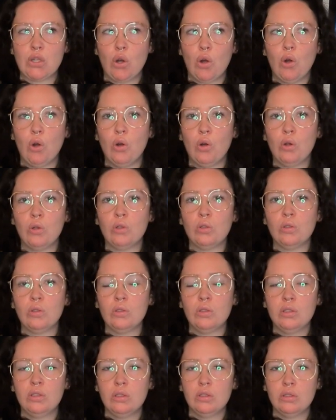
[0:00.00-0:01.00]
is
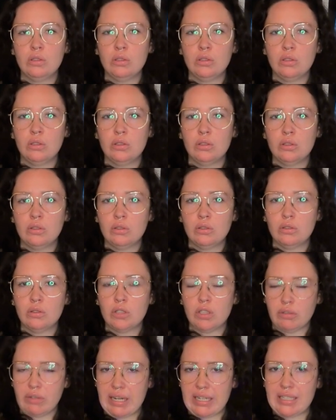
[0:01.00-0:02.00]
all
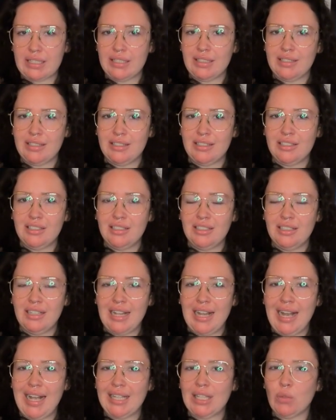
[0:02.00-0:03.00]
directed
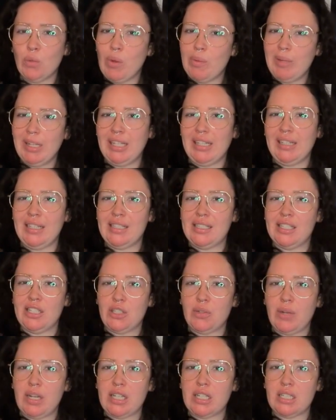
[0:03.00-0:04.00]
at the women in
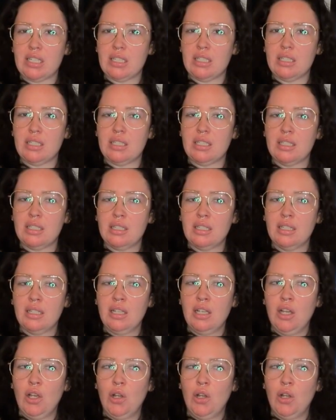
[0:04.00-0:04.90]
these situations,